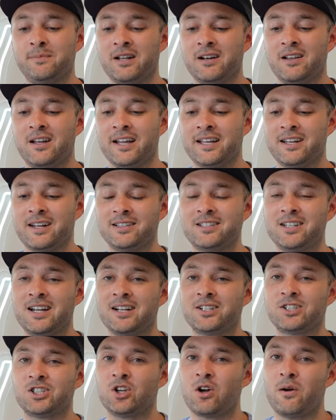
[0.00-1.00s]
but like I
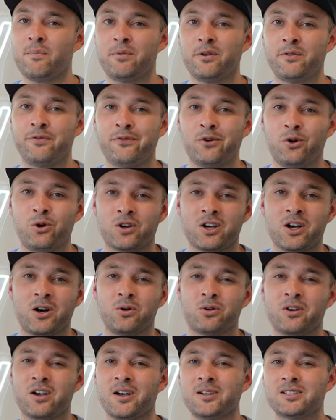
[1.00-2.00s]
touched on before,
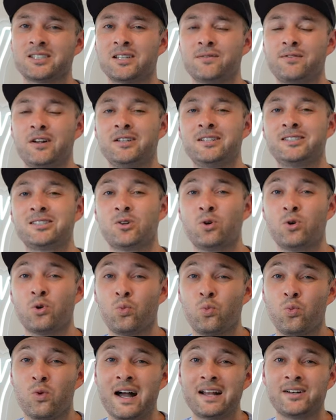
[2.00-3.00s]
Gold Coast, they've only
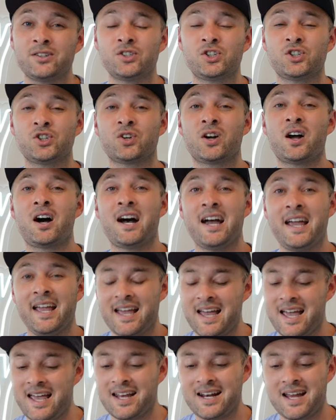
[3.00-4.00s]
scored one
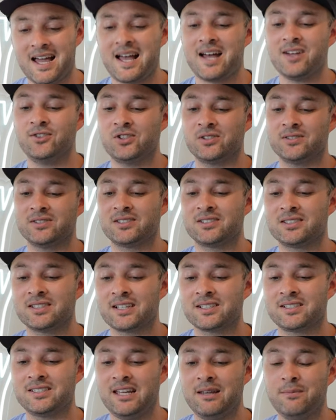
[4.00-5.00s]
try in
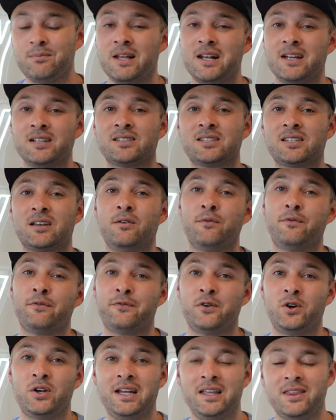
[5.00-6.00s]
160 minutes of
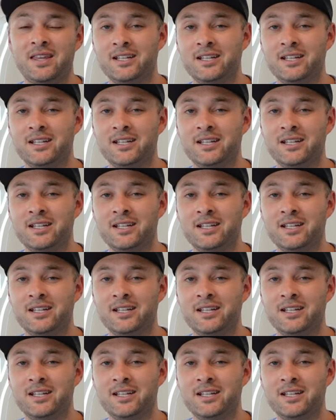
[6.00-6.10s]
footy.